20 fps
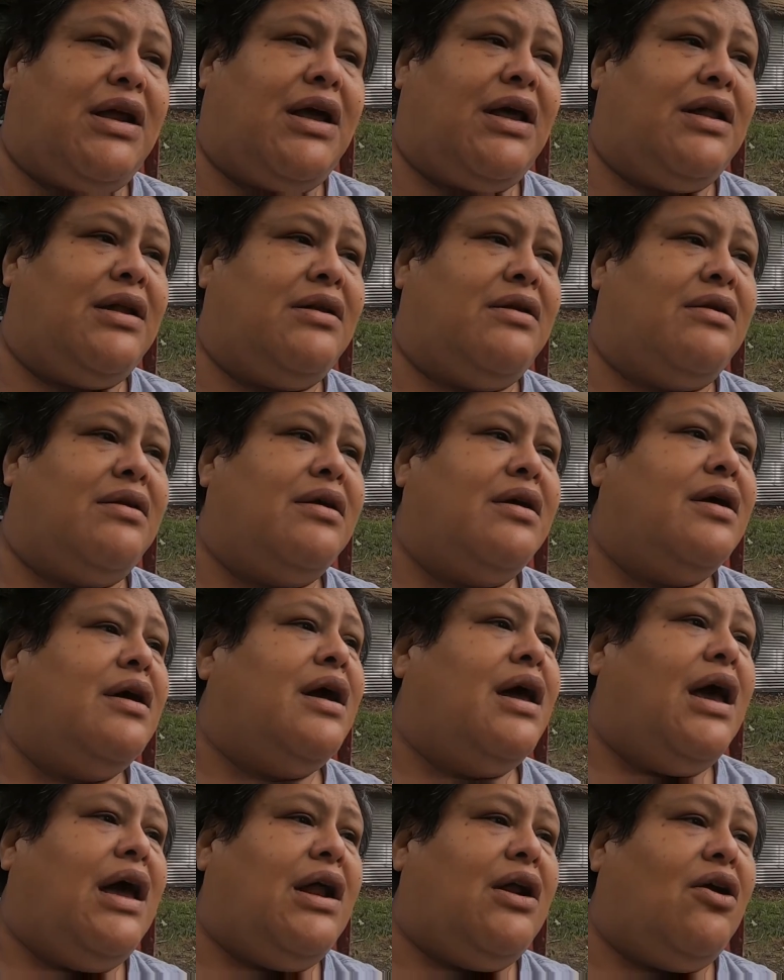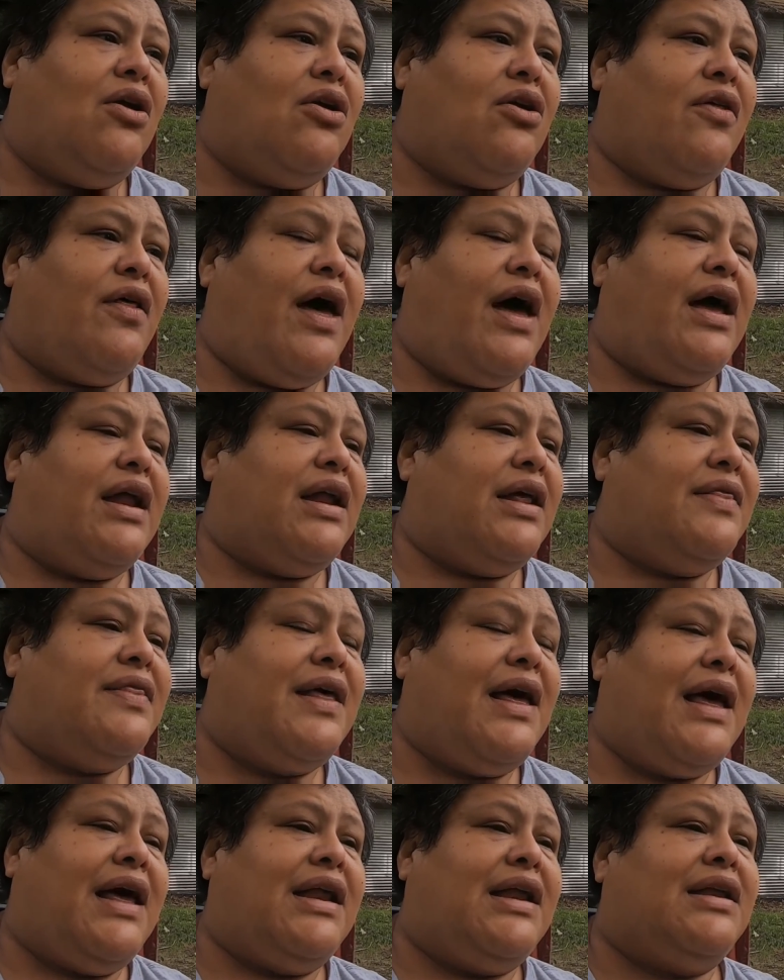and and all of that. And
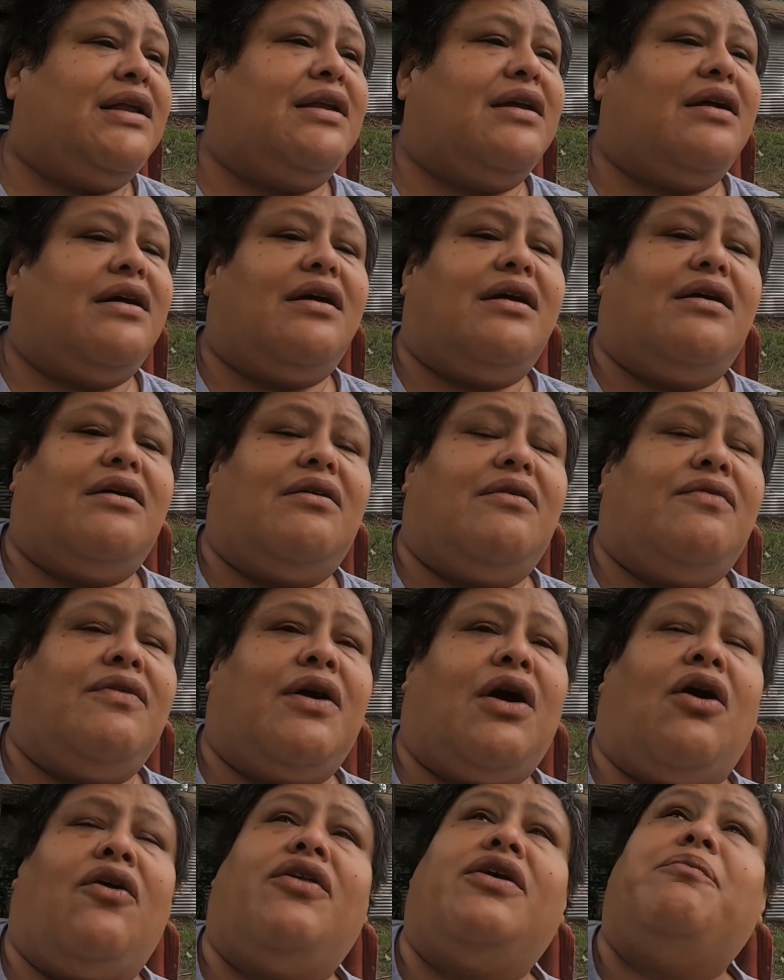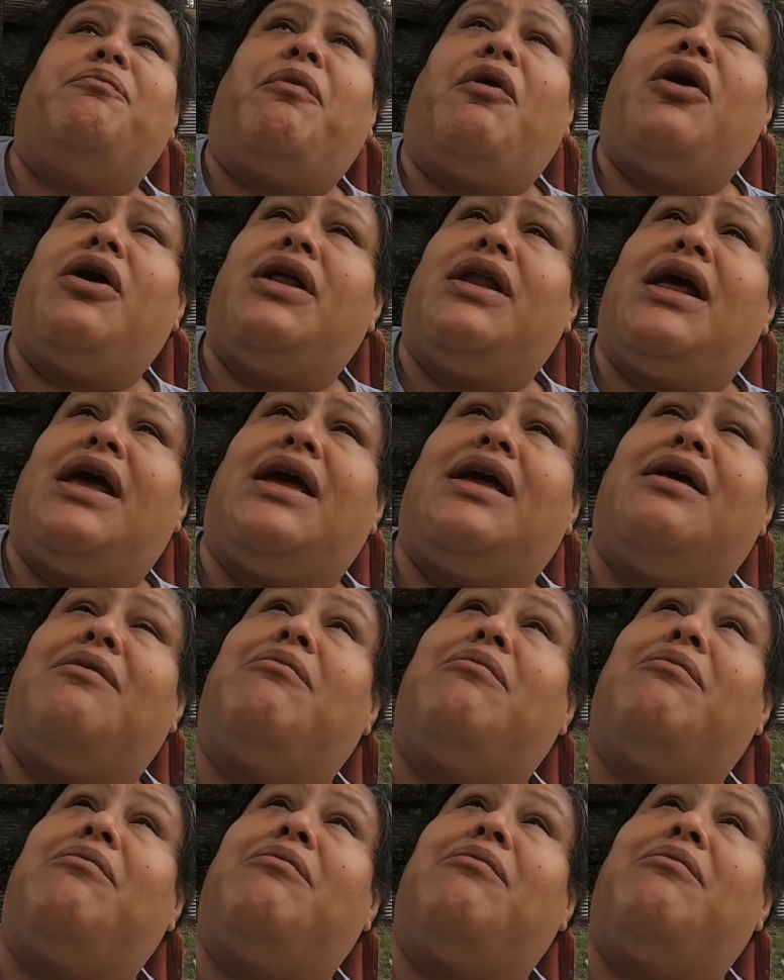then the other point that he